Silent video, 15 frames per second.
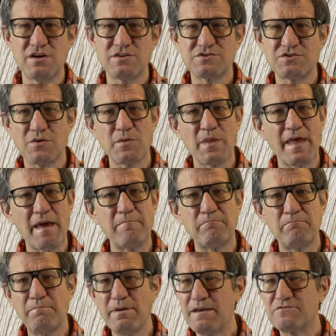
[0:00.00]
so
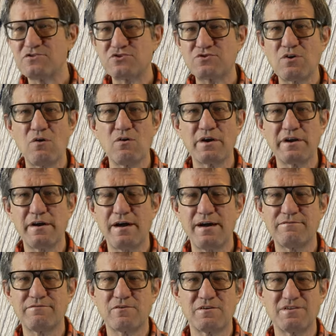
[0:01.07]
that beef
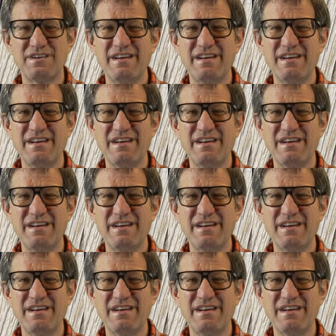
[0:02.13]
stroganoff or